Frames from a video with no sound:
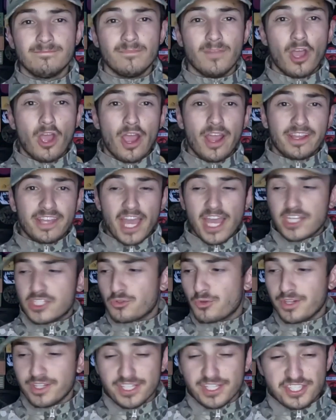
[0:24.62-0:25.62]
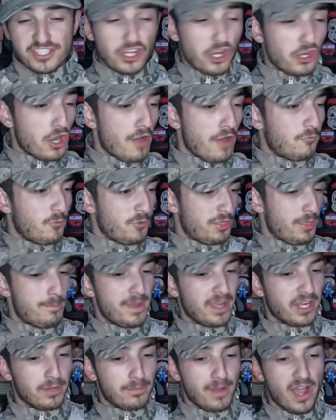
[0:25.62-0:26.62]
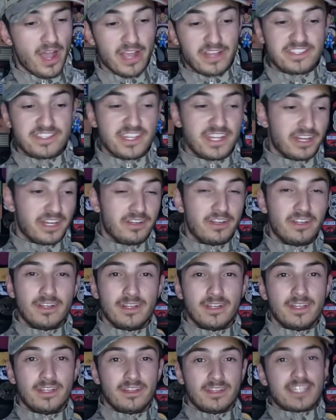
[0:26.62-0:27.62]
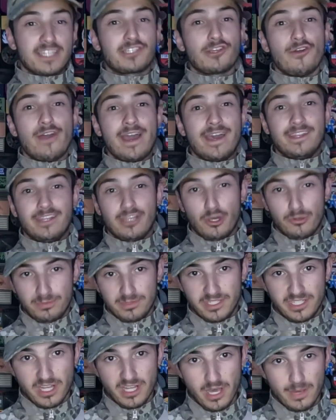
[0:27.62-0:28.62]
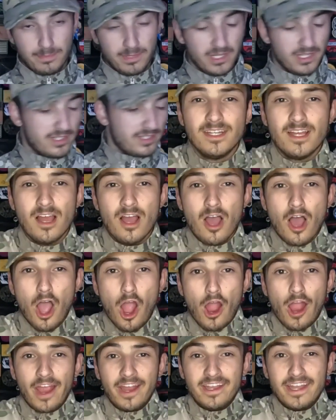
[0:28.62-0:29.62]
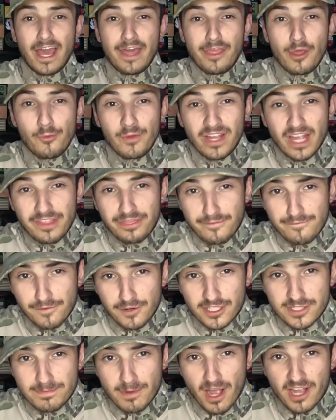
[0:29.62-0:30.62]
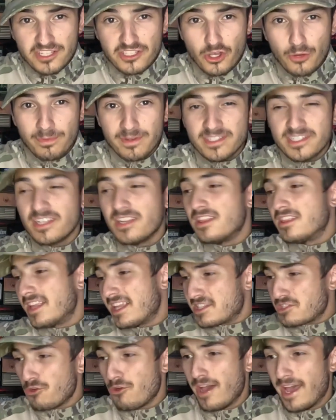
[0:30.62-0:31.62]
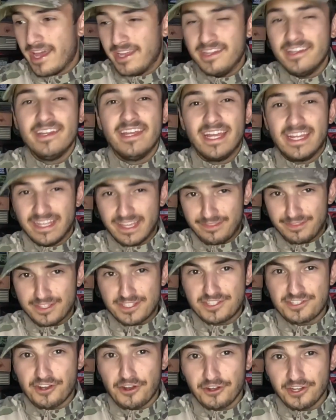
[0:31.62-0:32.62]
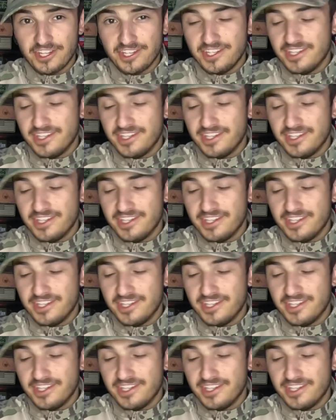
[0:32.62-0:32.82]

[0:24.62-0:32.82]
Alright guys, we're going to start off with the bigger box here. Let's go ahead and open it up. Alright, now that we got the first box opened, let's go ahead and get this started.